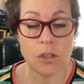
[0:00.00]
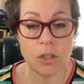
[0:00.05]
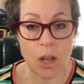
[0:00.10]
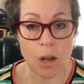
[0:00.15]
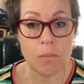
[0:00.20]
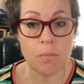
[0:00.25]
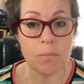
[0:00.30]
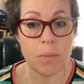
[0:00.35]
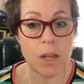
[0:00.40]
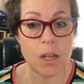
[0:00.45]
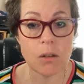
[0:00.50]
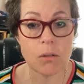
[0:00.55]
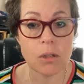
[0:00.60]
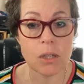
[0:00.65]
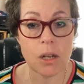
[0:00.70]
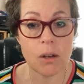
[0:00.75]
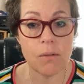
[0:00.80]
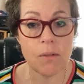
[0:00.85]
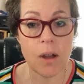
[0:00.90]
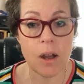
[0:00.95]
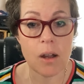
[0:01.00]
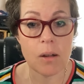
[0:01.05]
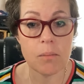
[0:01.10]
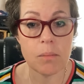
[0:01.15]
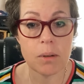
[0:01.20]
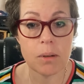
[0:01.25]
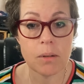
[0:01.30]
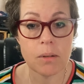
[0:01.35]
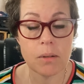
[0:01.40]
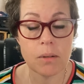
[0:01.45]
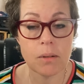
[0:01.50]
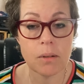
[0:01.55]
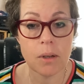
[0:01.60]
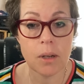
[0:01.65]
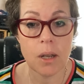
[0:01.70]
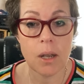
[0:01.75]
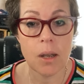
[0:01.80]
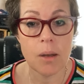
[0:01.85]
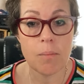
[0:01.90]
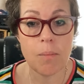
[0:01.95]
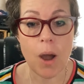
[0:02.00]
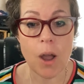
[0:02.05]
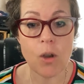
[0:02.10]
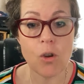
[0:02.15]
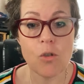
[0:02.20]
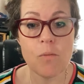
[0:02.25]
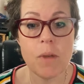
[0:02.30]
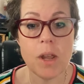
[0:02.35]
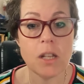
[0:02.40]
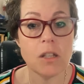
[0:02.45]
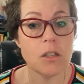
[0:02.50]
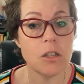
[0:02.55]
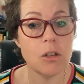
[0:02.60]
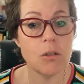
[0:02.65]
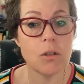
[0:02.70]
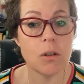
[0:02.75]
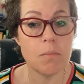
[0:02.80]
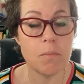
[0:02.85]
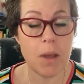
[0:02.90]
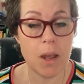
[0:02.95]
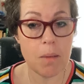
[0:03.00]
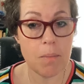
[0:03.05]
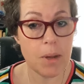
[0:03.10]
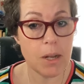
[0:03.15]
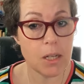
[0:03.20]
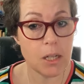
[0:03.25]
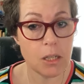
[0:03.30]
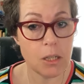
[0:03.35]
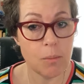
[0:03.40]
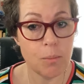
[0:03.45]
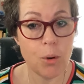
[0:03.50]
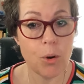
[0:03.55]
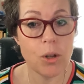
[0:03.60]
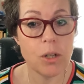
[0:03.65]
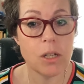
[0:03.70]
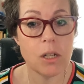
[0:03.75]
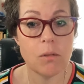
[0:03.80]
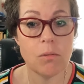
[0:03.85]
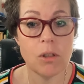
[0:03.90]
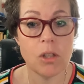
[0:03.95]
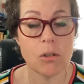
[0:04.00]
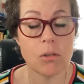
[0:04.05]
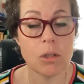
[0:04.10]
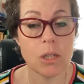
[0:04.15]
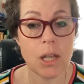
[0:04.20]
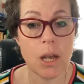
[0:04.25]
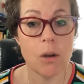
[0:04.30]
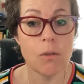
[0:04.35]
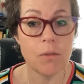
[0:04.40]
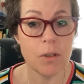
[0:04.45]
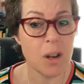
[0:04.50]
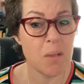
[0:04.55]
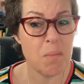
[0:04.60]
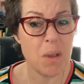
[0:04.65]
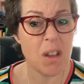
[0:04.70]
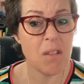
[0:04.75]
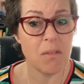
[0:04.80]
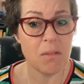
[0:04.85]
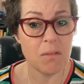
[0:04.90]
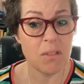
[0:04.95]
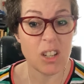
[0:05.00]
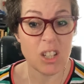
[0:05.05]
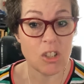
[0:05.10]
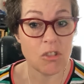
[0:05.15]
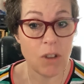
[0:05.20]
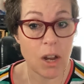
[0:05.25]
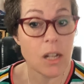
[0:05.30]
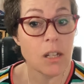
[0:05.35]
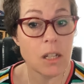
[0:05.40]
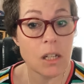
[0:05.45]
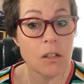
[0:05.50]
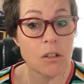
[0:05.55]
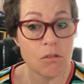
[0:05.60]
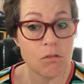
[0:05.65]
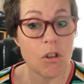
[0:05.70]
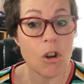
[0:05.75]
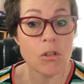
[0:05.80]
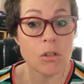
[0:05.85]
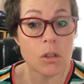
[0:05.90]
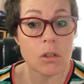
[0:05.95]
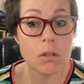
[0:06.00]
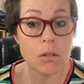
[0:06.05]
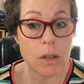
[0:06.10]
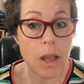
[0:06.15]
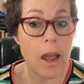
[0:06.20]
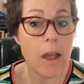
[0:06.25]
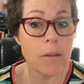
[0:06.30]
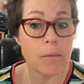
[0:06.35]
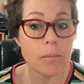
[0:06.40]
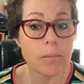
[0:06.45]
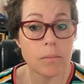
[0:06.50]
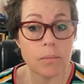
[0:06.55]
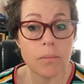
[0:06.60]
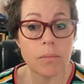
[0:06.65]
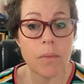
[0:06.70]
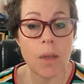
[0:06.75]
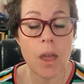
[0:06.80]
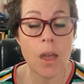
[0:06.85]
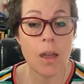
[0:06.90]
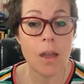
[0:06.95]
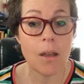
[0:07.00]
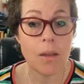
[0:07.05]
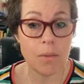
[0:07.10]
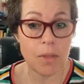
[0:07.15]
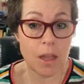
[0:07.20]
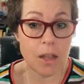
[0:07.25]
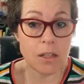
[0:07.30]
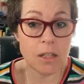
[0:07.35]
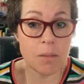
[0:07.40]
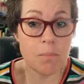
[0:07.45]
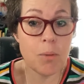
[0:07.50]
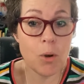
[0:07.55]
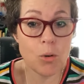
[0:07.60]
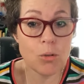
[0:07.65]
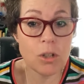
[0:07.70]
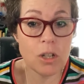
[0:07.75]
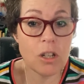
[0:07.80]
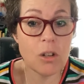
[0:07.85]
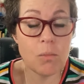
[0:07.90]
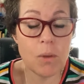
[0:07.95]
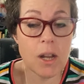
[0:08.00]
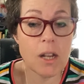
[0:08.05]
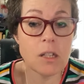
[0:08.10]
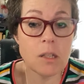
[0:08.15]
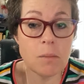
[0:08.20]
don't beat yourself up. By all means, you can be a bit disappointed with yourself and a bit frustrated, cross, yeah? That's important that we